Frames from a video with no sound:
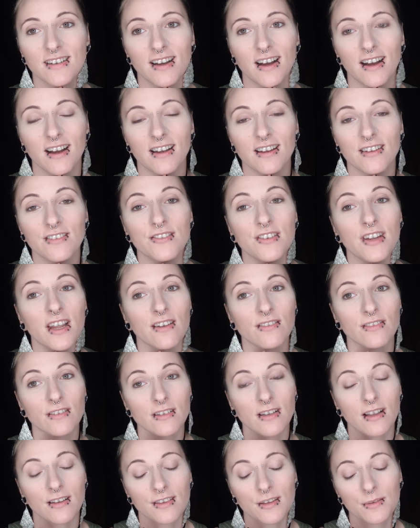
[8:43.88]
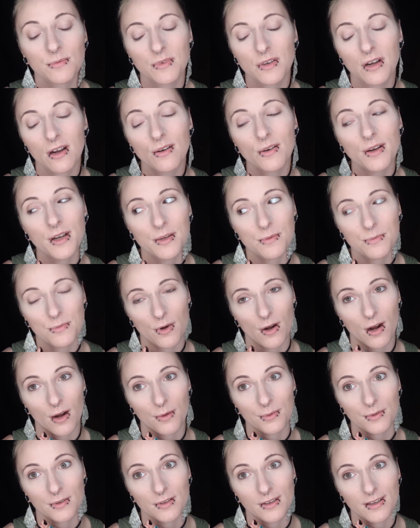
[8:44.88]
I have never let them grow in
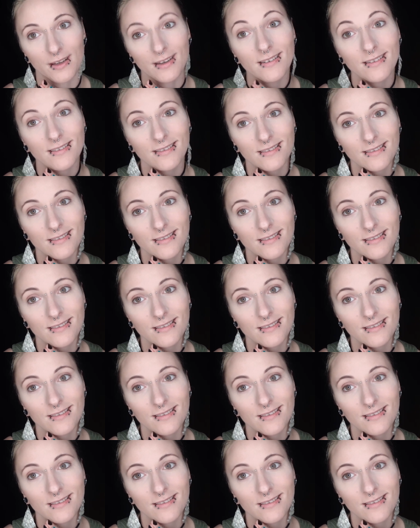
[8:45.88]
properly,